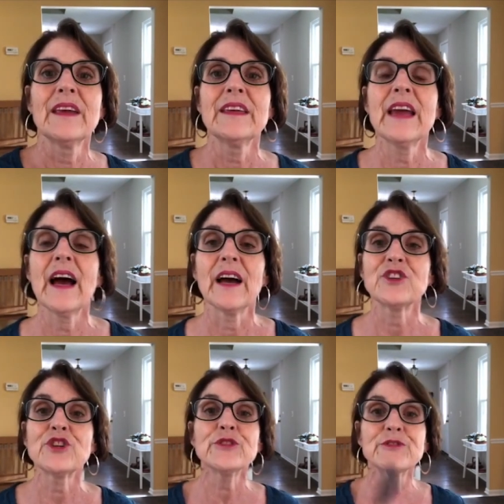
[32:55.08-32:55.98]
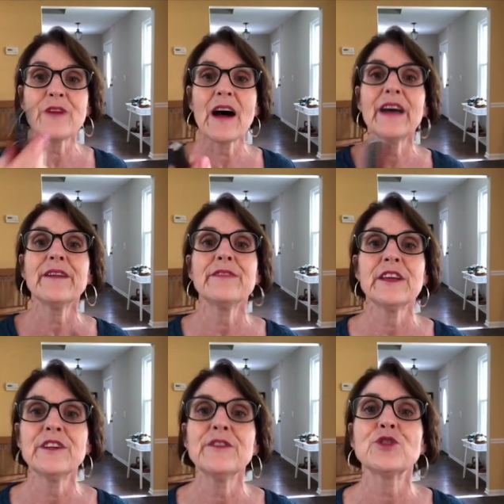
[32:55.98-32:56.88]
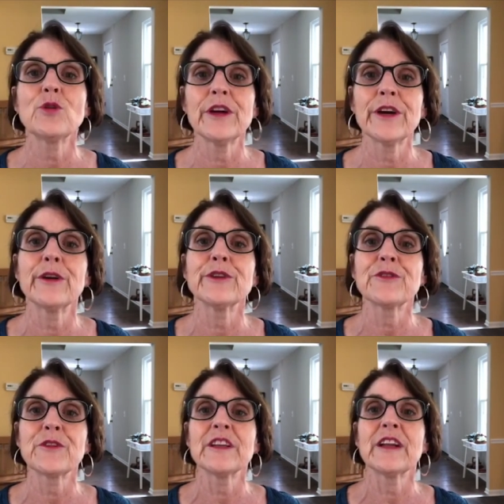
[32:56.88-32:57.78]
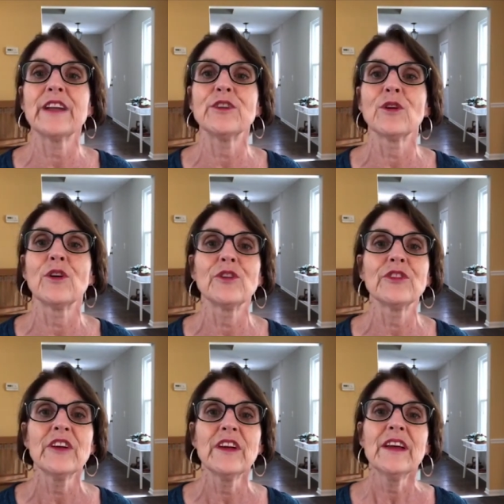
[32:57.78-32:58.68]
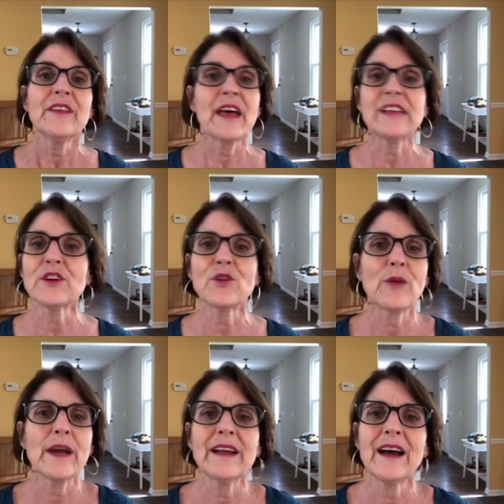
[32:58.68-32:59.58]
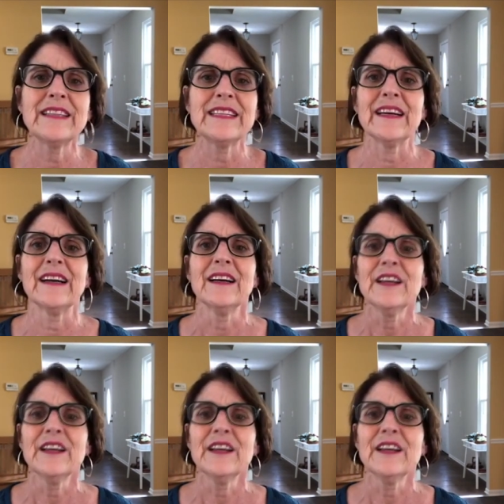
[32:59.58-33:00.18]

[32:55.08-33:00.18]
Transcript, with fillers: Yeah, choose 5 individual arrows for the 9-year-old. That's a great idea.